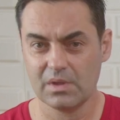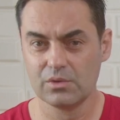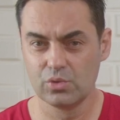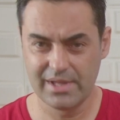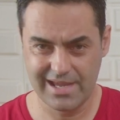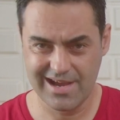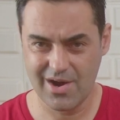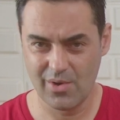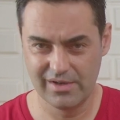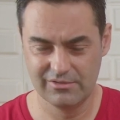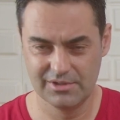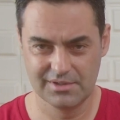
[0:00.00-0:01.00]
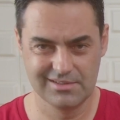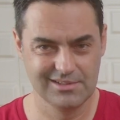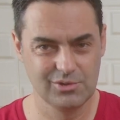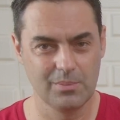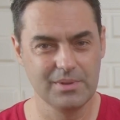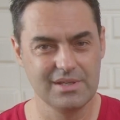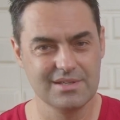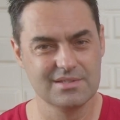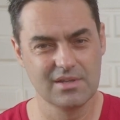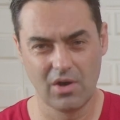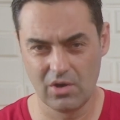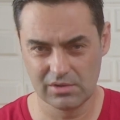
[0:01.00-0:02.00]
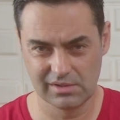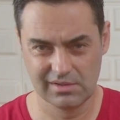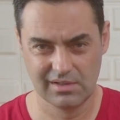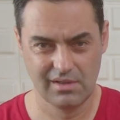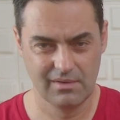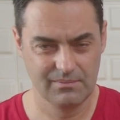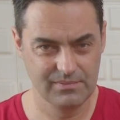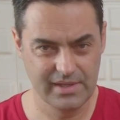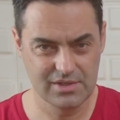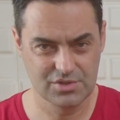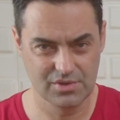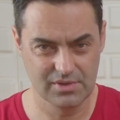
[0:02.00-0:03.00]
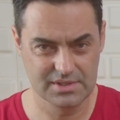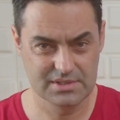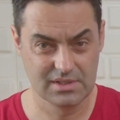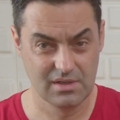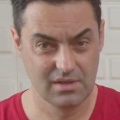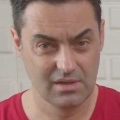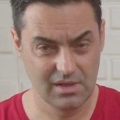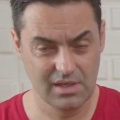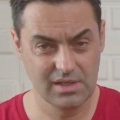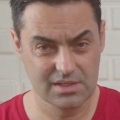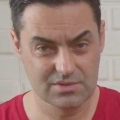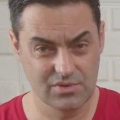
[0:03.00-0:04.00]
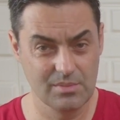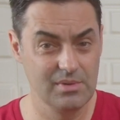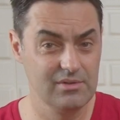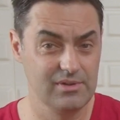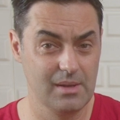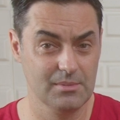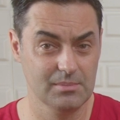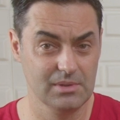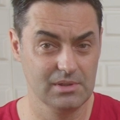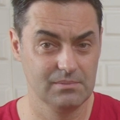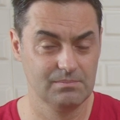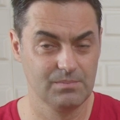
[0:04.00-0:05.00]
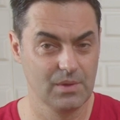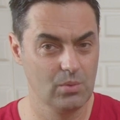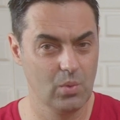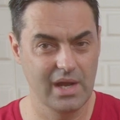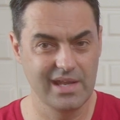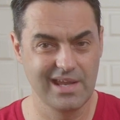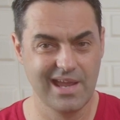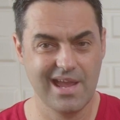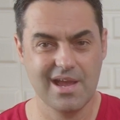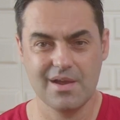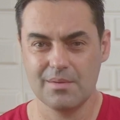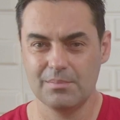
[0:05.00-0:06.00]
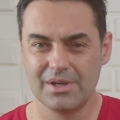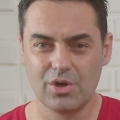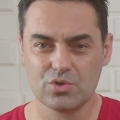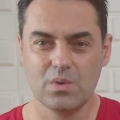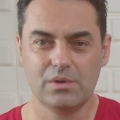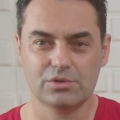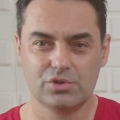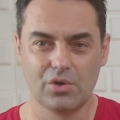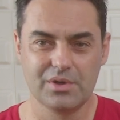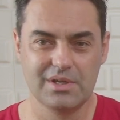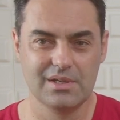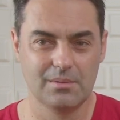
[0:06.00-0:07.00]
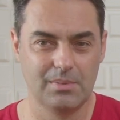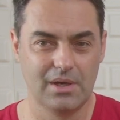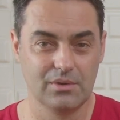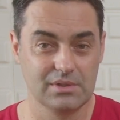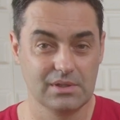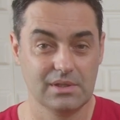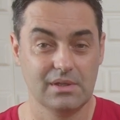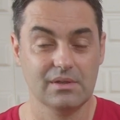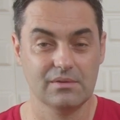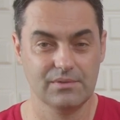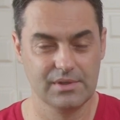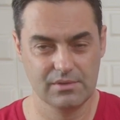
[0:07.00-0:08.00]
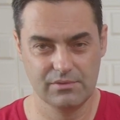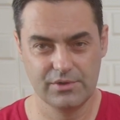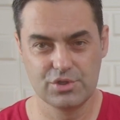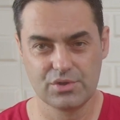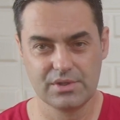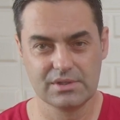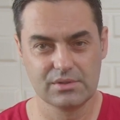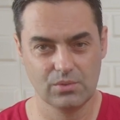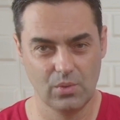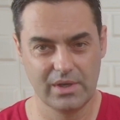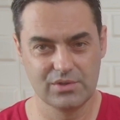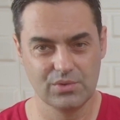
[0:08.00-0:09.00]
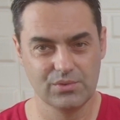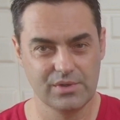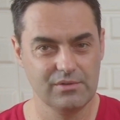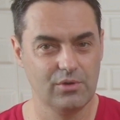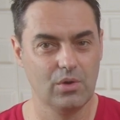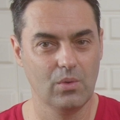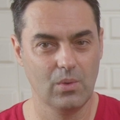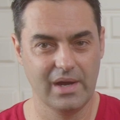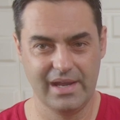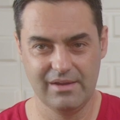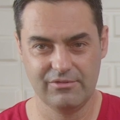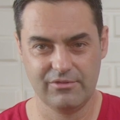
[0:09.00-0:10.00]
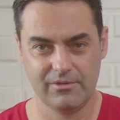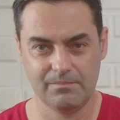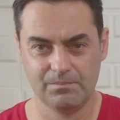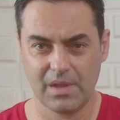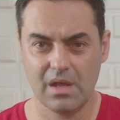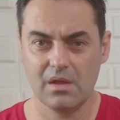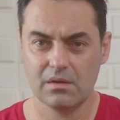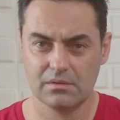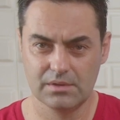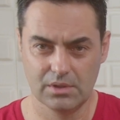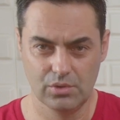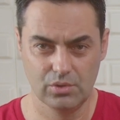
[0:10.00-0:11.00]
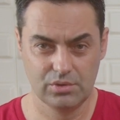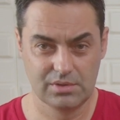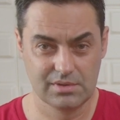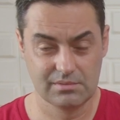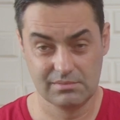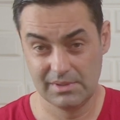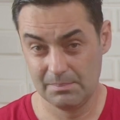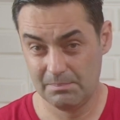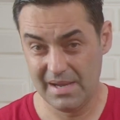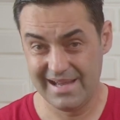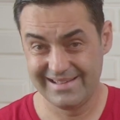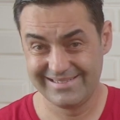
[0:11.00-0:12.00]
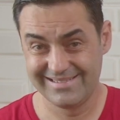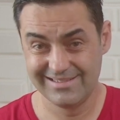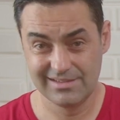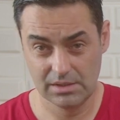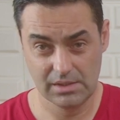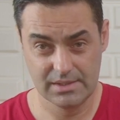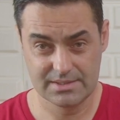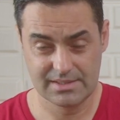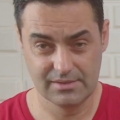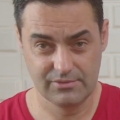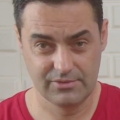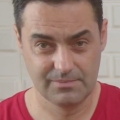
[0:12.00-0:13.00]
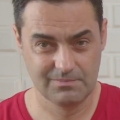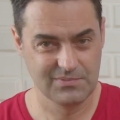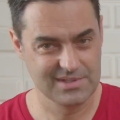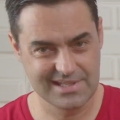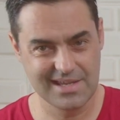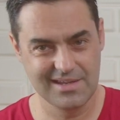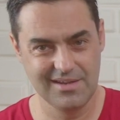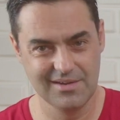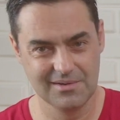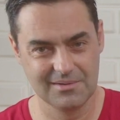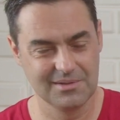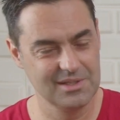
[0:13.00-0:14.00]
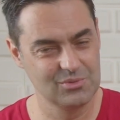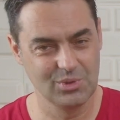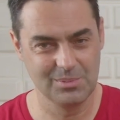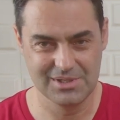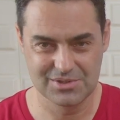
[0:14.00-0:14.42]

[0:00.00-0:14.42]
Today, however, the topic is hot, dangerous and extremely flammable. Why? Because we were talking about the refrigerant 1234 YF. The good, the bad and the ugly stuff. Stay here, it will be